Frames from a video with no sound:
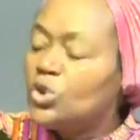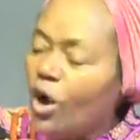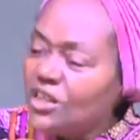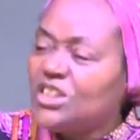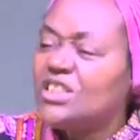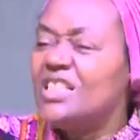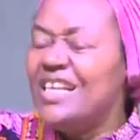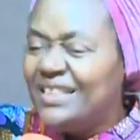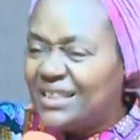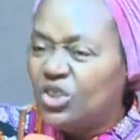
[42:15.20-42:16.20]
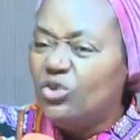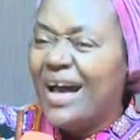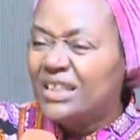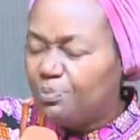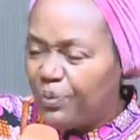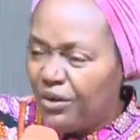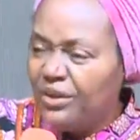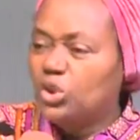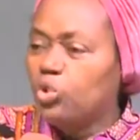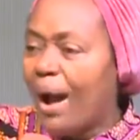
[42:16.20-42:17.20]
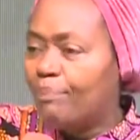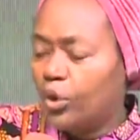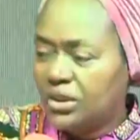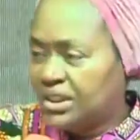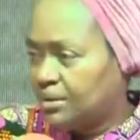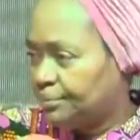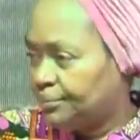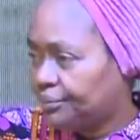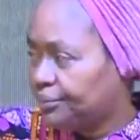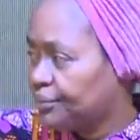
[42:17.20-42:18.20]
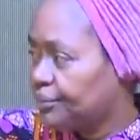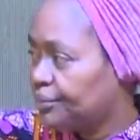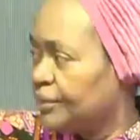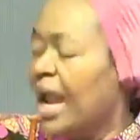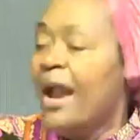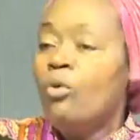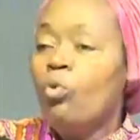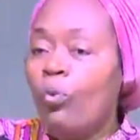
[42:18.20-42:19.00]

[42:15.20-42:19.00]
such is your spiritual body.